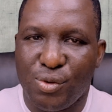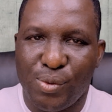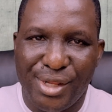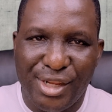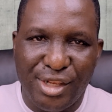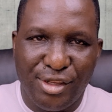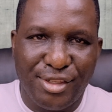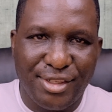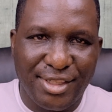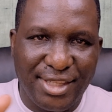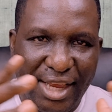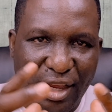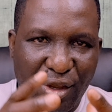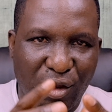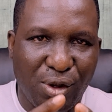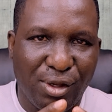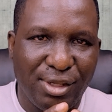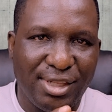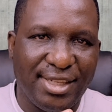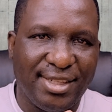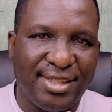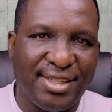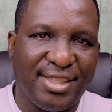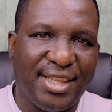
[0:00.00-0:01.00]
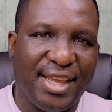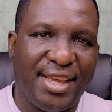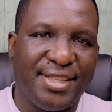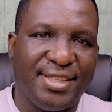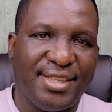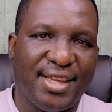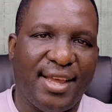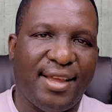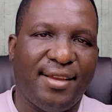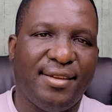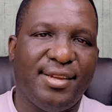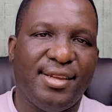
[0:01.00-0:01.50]
So we need to take all this
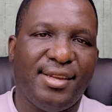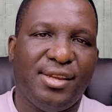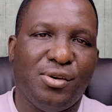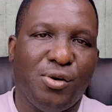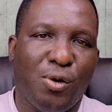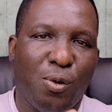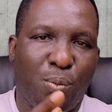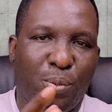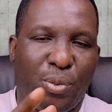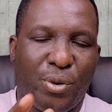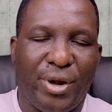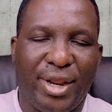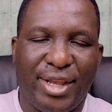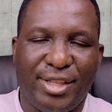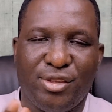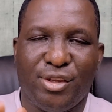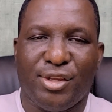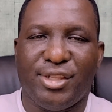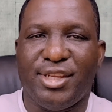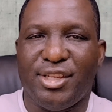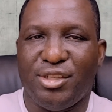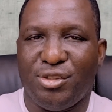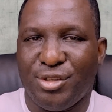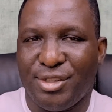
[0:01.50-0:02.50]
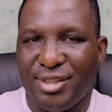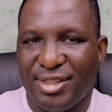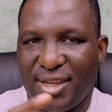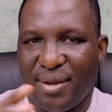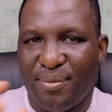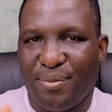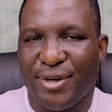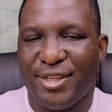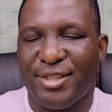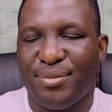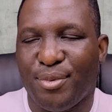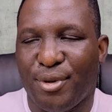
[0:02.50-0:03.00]
data, operate on it using a
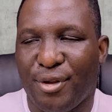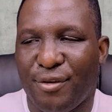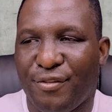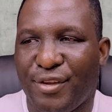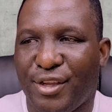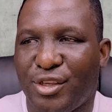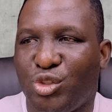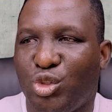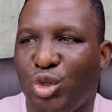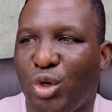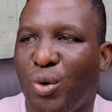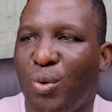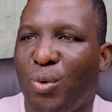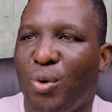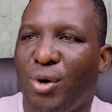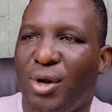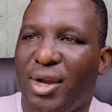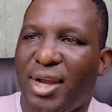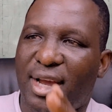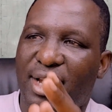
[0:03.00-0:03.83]
principle of virtual work,